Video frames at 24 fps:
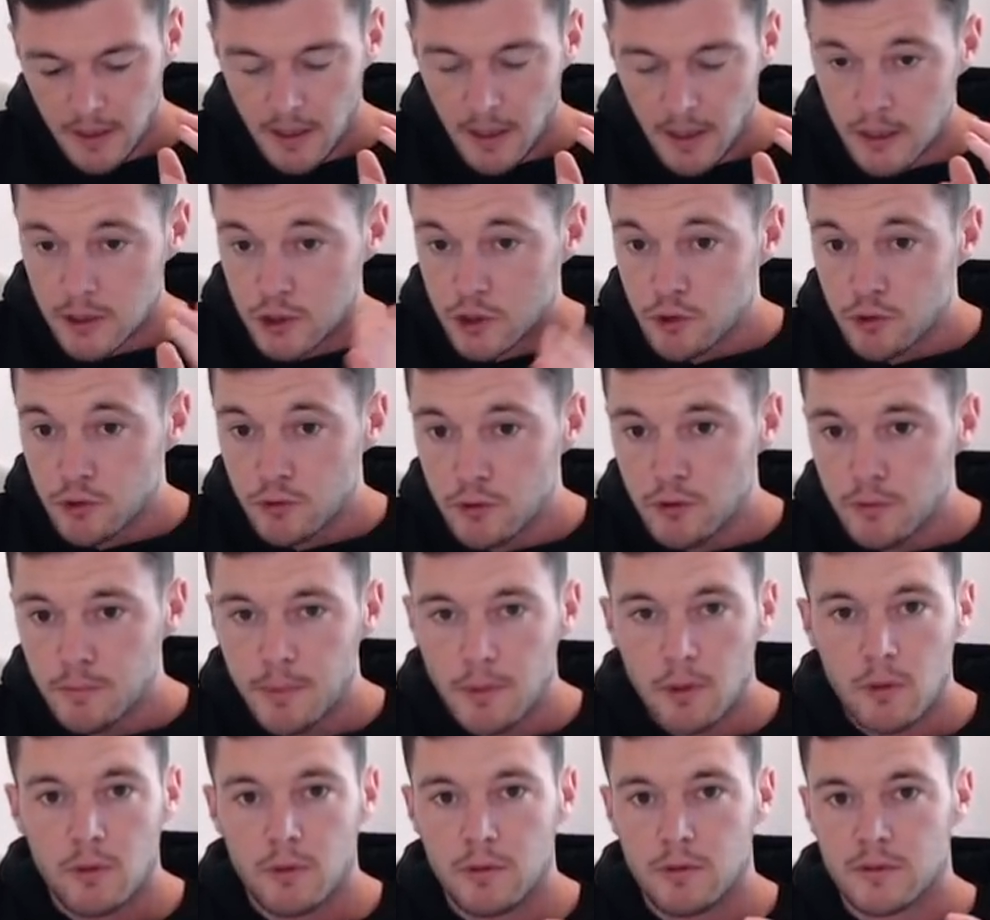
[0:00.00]
a troop
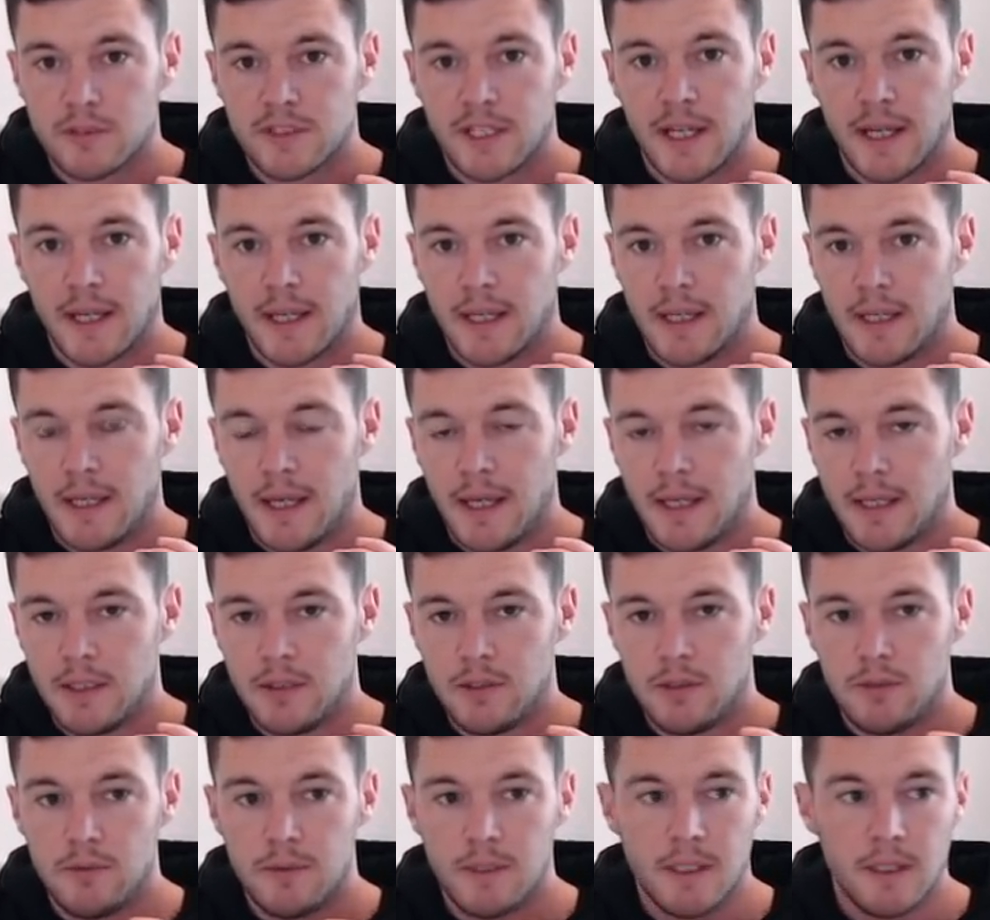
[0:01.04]
or you're tagging a
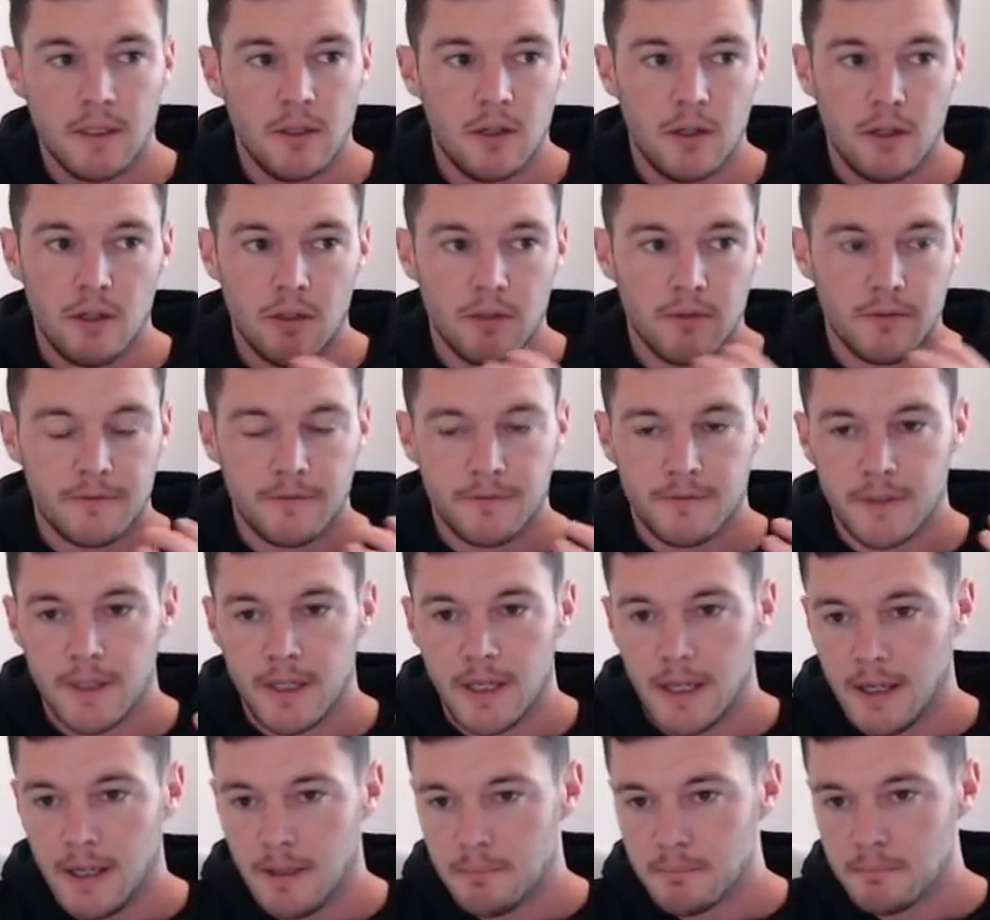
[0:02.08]
unit of
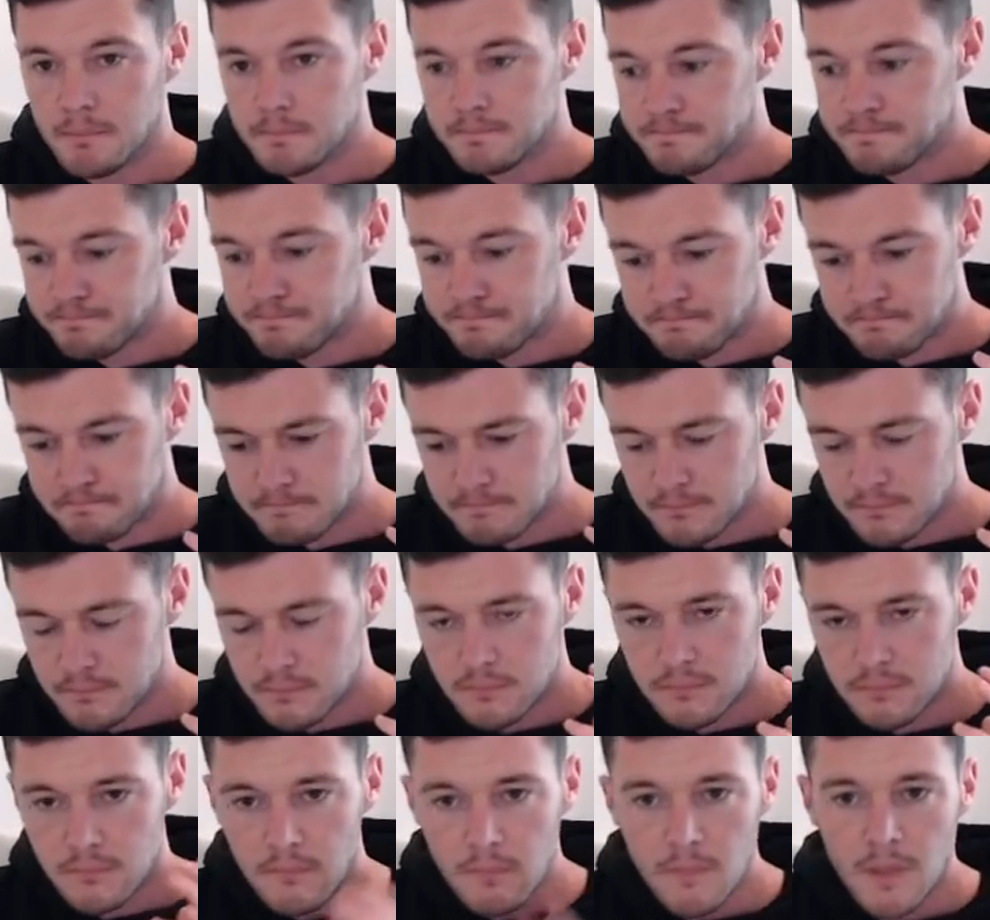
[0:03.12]

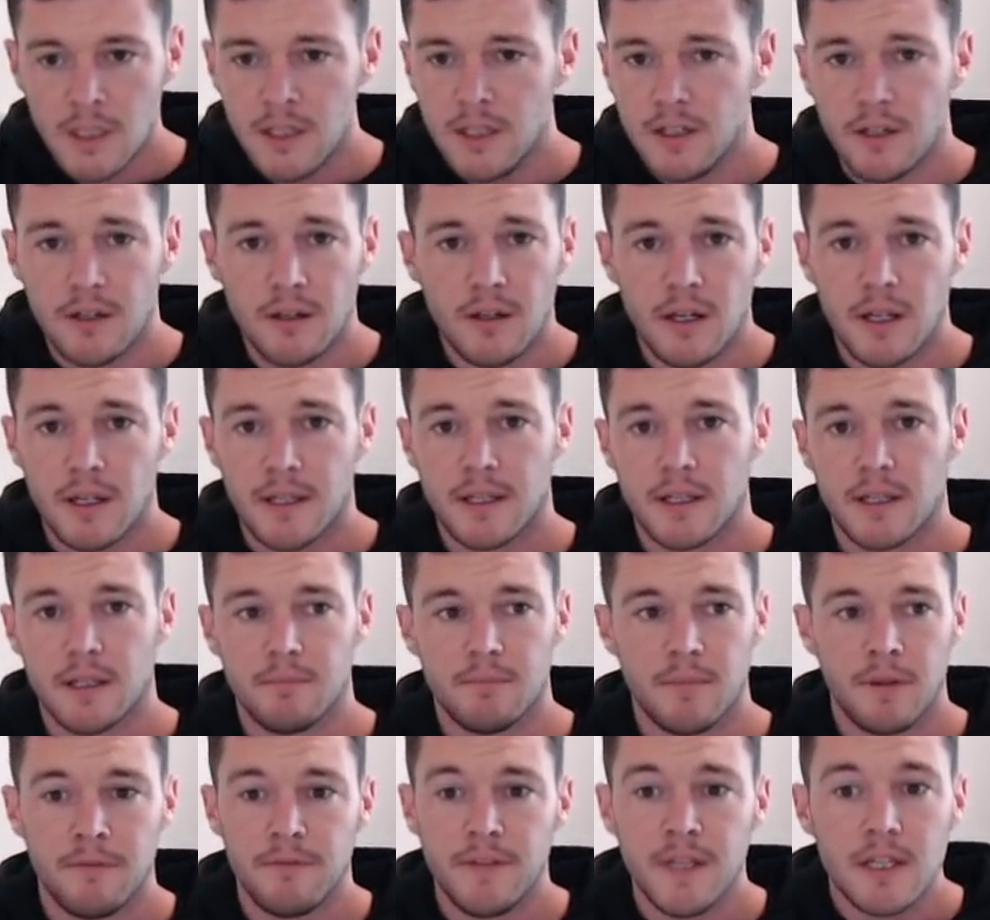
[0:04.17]
like
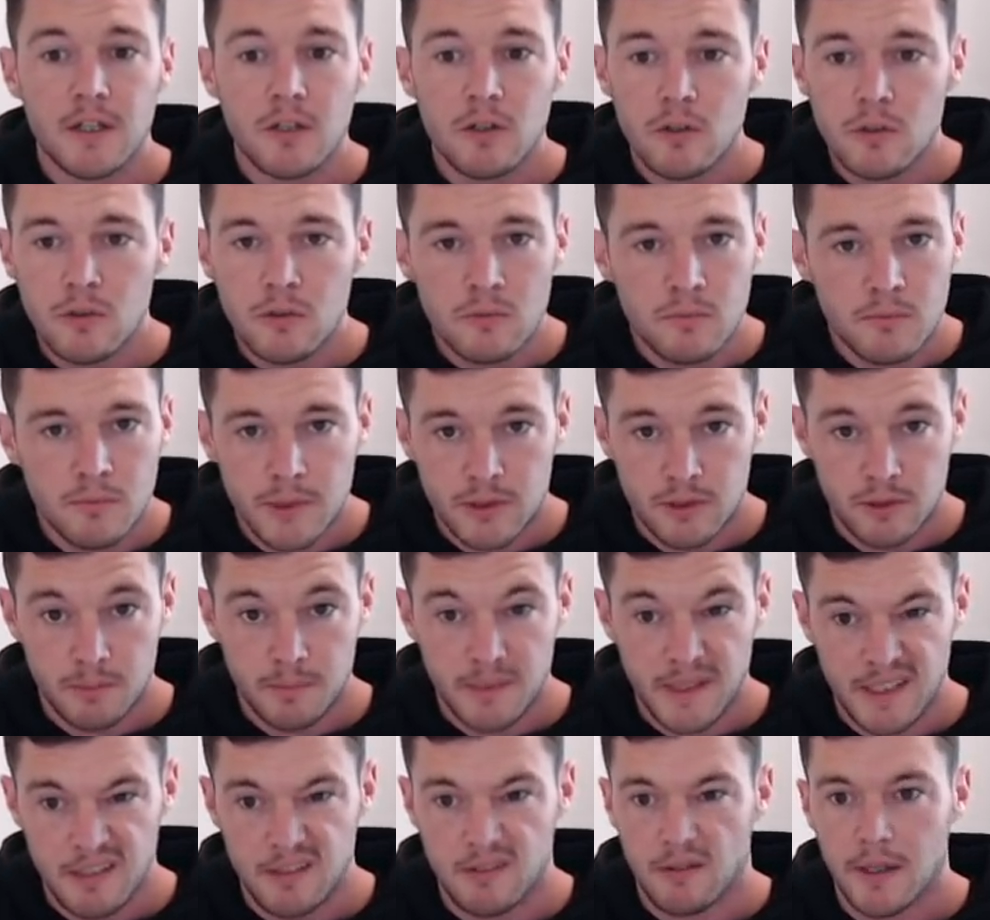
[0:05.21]
a vehicle, which would
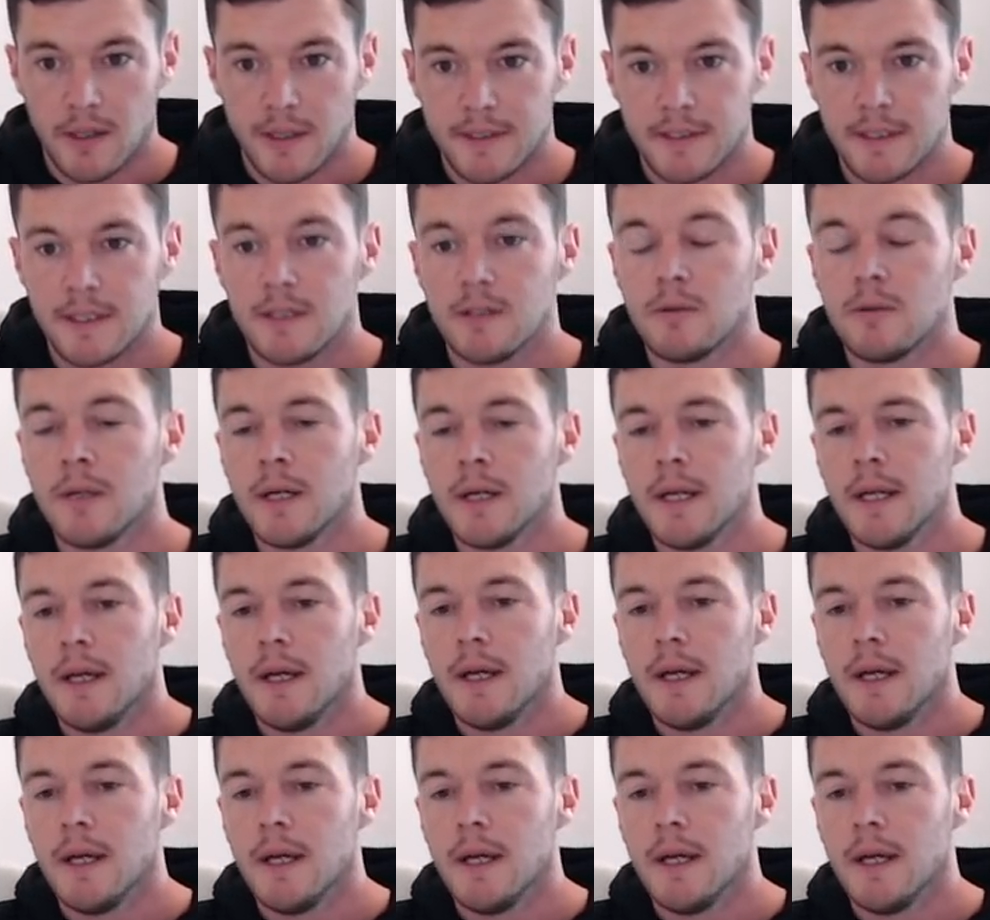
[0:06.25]
be your ideal,